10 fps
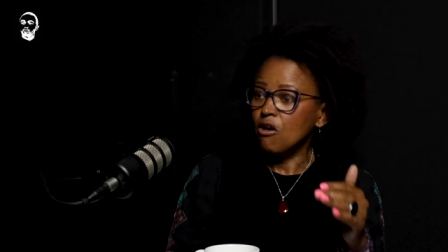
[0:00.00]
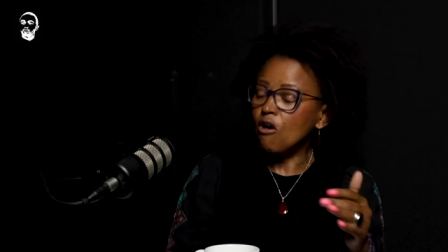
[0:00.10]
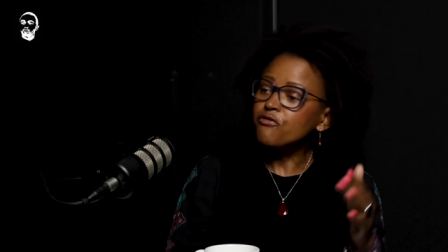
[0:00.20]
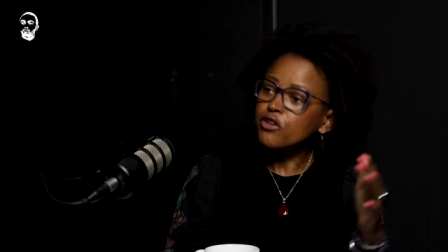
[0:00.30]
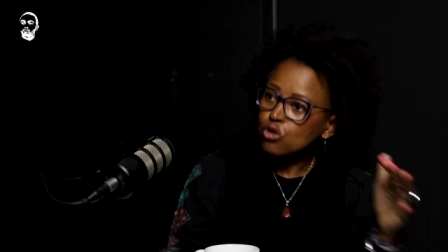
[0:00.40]

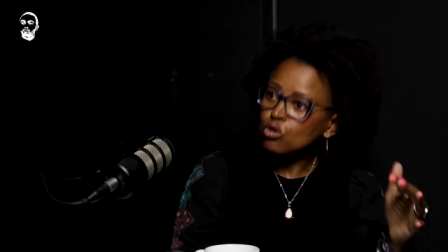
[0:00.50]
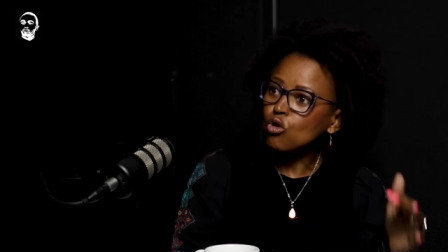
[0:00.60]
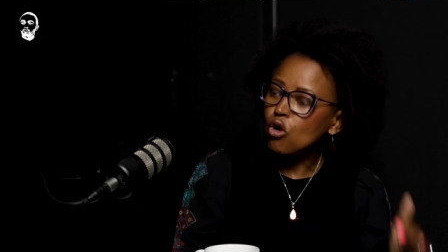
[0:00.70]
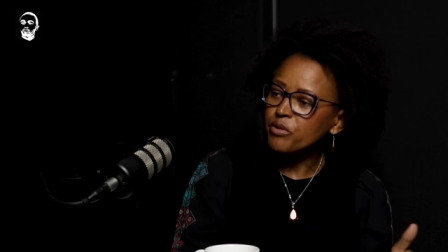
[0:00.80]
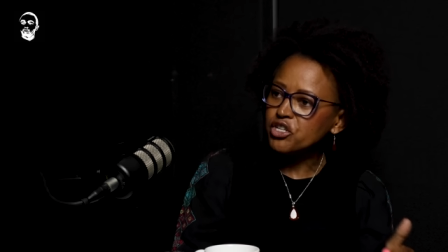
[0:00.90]
of the Zondo
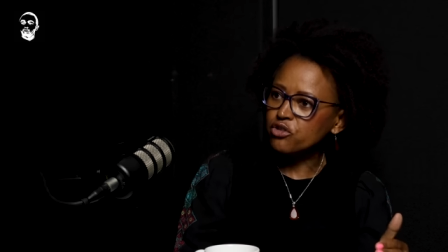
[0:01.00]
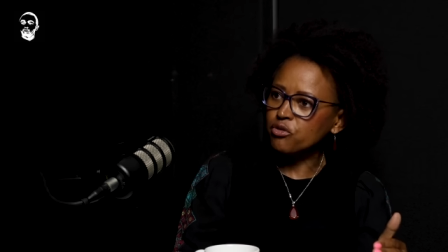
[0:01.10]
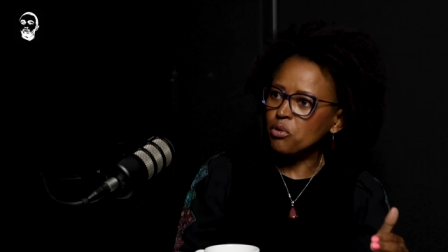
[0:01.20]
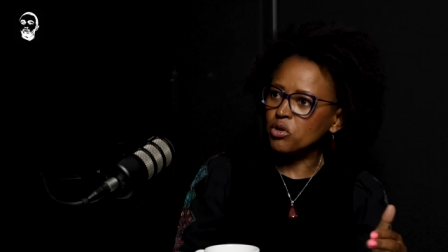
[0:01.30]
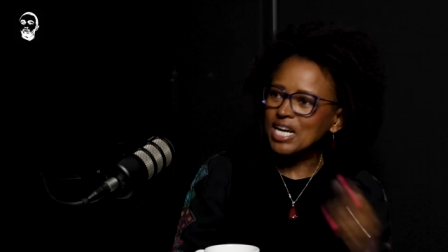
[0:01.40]
Commission
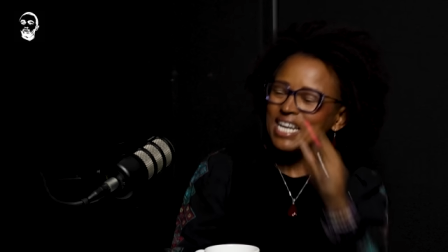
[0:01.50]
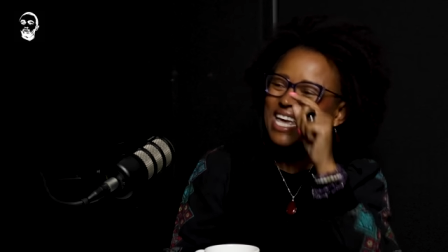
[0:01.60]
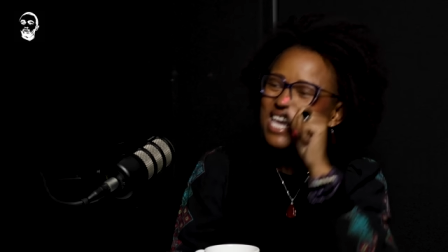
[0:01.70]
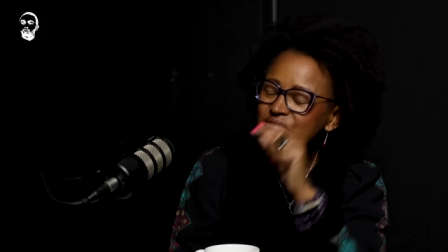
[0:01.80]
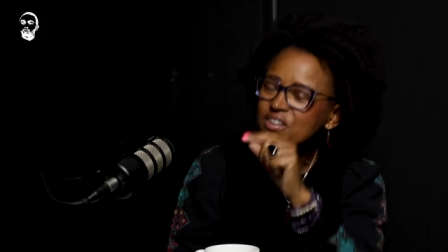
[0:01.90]
report. And
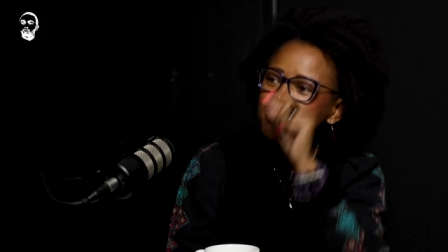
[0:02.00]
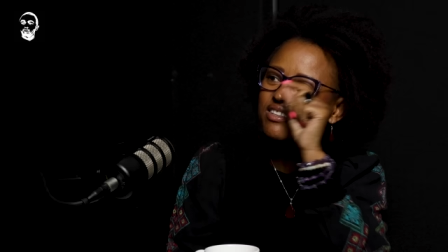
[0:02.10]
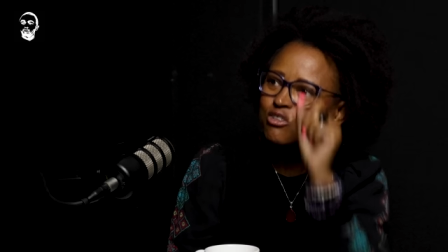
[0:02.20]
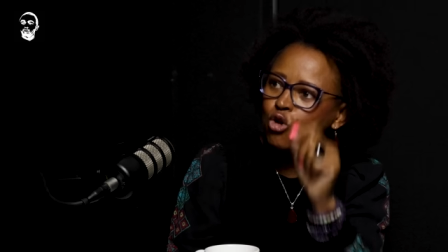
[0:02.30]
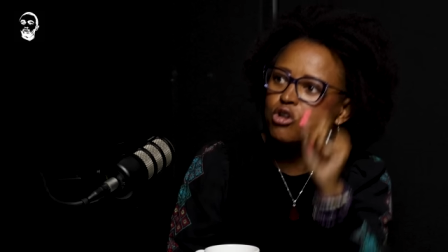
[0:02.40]
even the
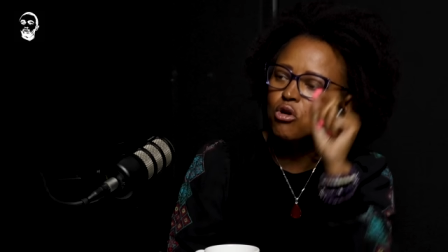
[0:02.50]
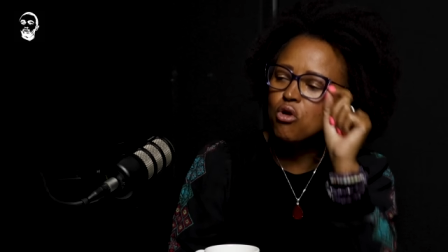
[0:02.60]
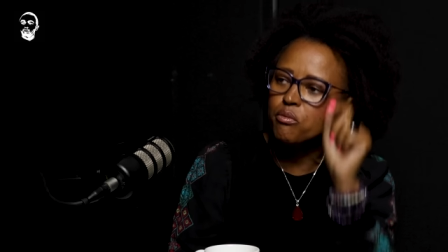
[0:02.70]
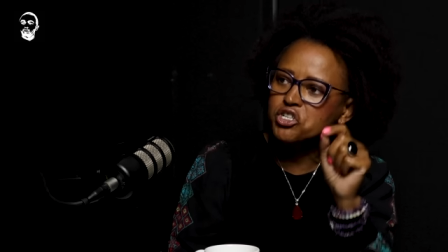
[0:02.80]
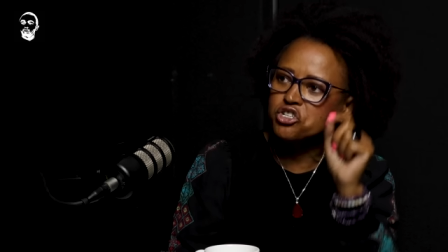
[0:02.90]
Zondo
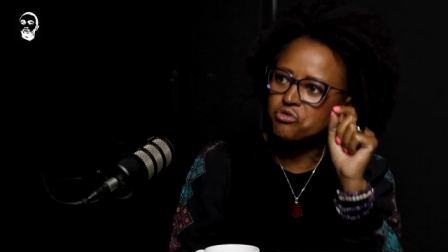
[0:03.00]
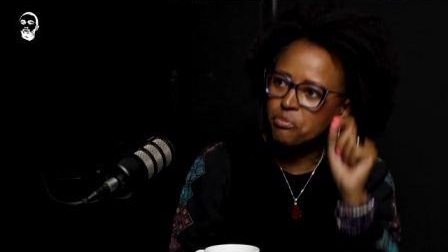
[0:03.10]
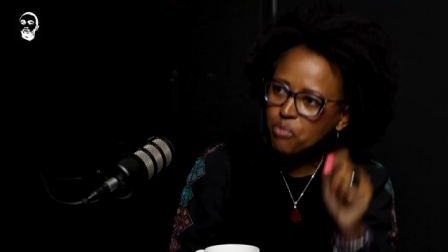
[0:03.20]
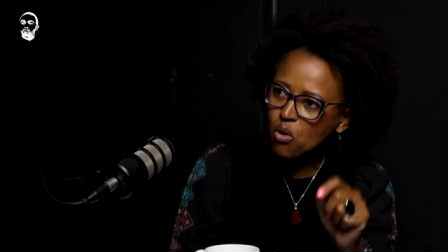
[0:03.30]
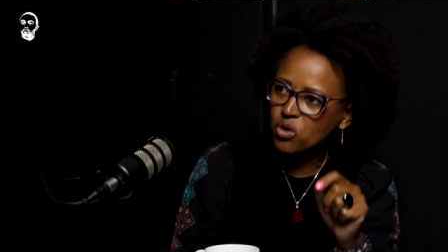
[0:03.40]
Commission
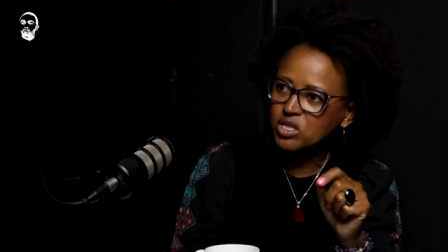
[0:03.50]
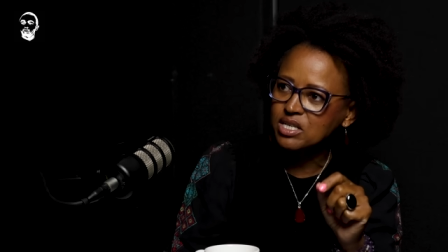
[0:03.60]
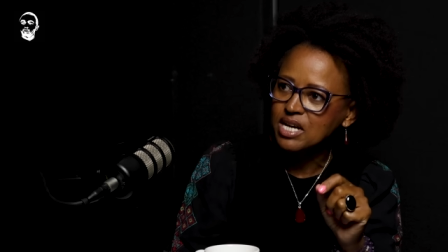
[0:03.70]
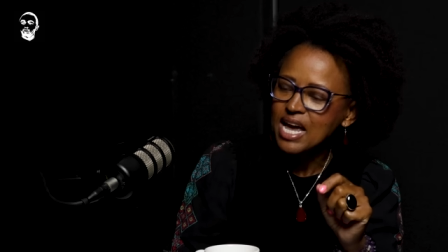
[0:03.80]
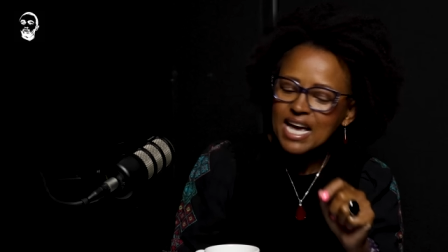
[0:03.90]
report
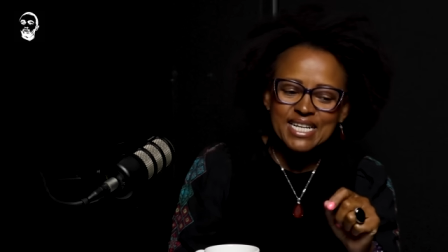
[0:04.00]
mm.